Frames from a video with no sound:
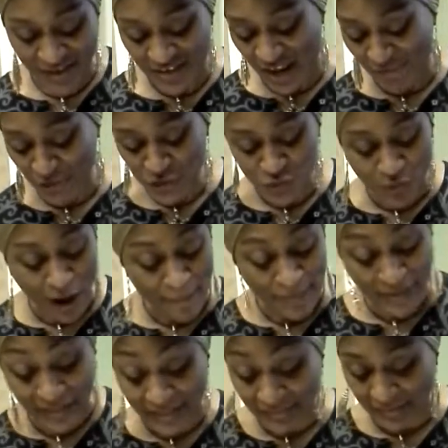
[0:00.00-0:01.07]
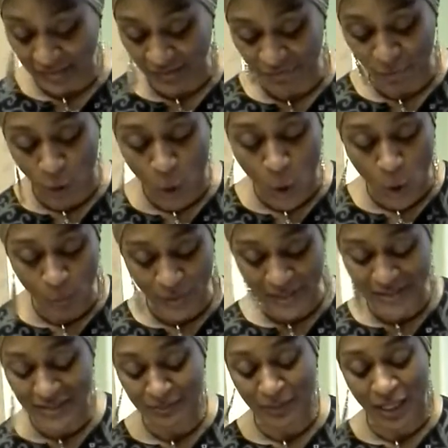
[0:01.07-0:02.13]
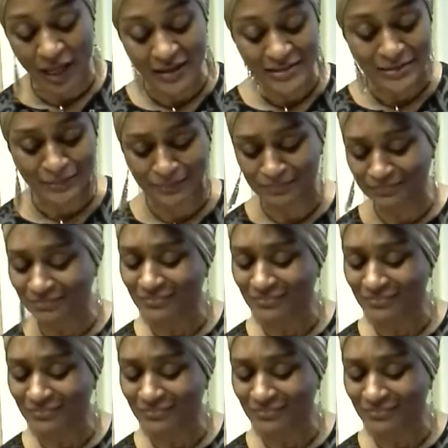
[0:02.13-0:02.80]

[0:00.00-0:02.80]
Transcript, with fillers: never dropping a leaf, always in blossom.